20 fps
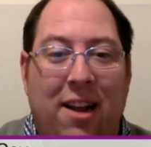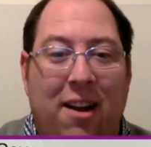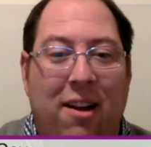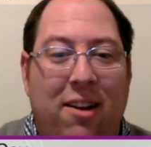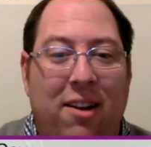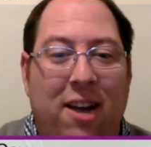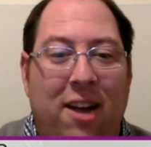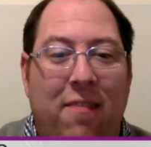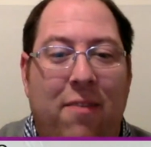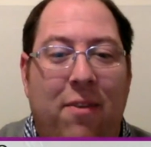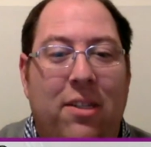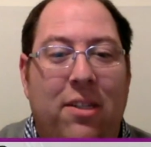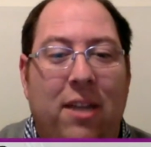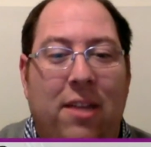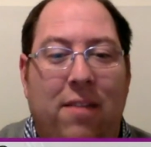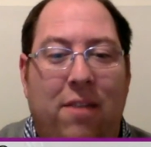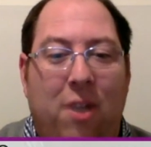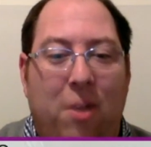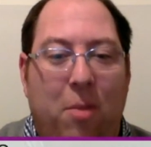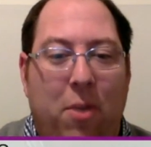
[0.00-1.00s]
Our
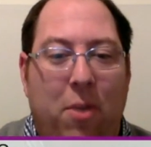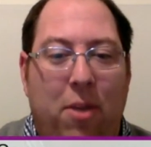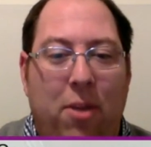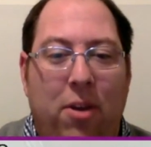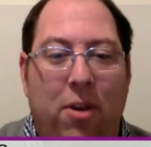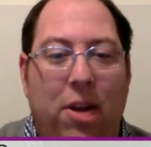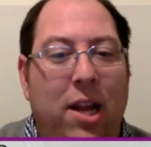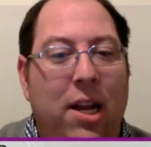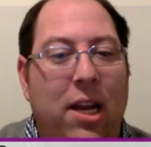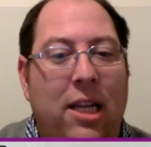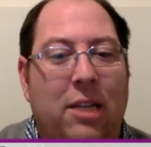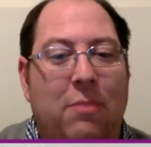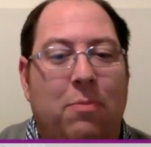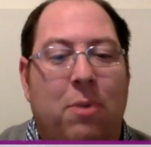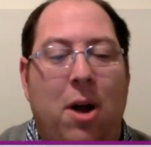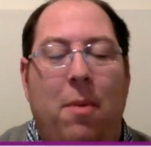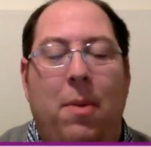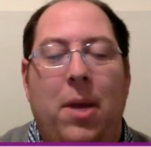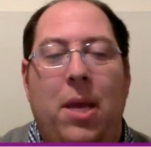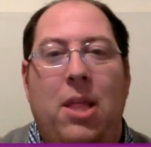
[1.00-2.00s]
diversity of our brotherhood is
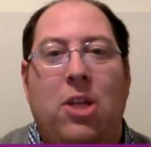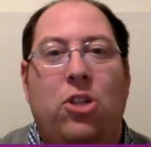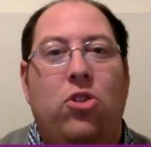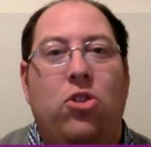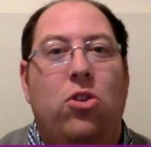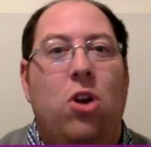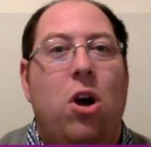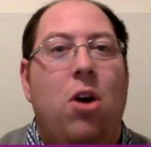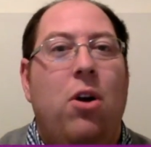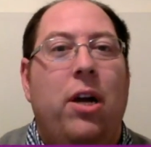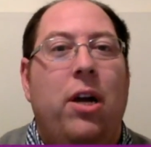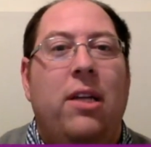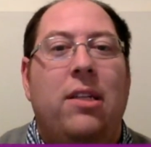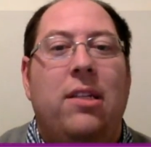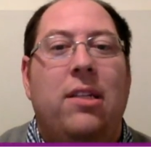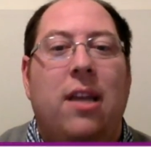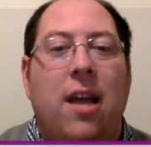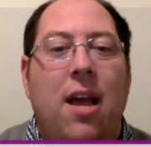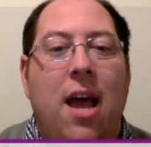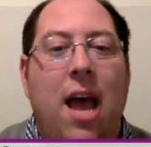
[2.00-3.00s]
probably the
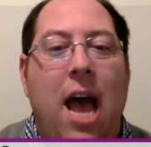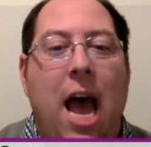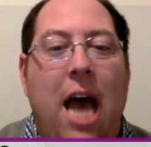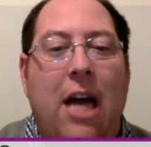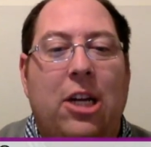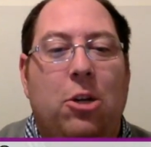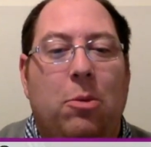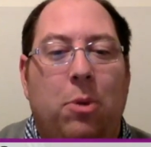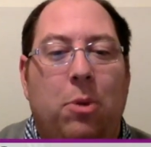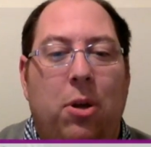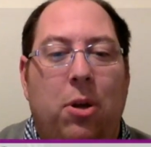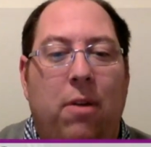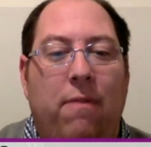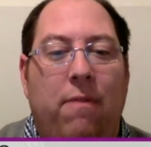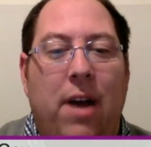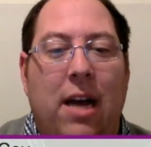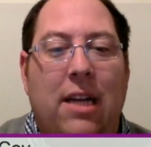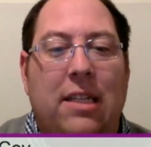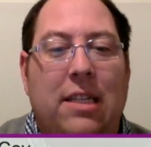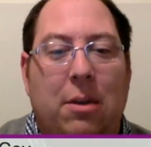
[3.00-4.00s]
strongest attribute of
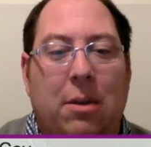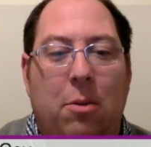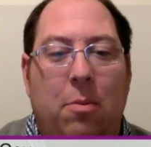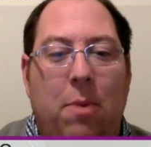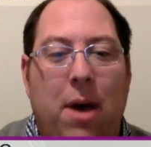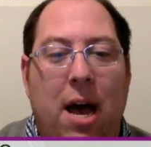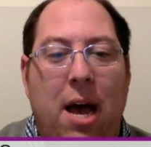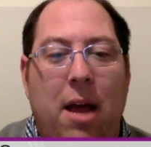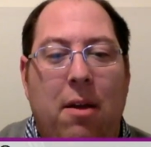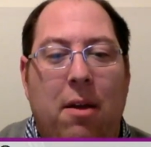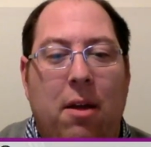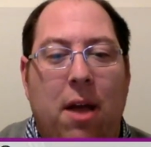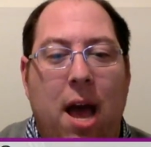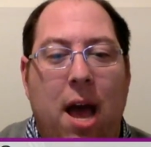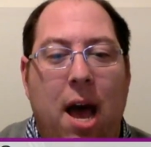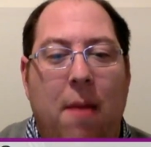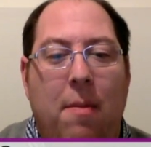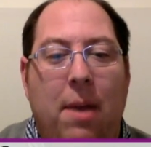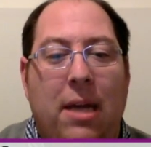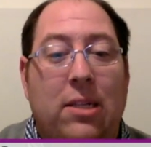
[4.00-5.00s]
Phi Sigma Pi
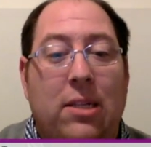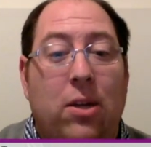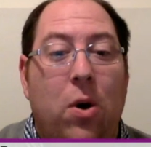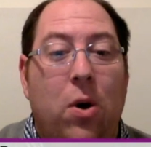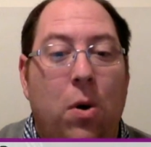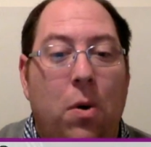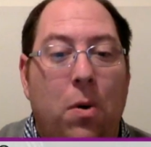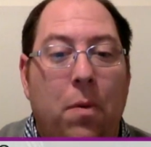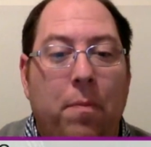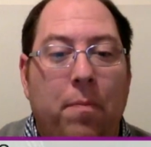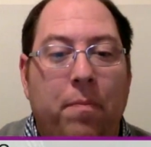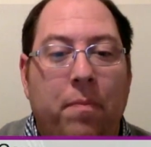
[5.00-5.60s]
as a whole.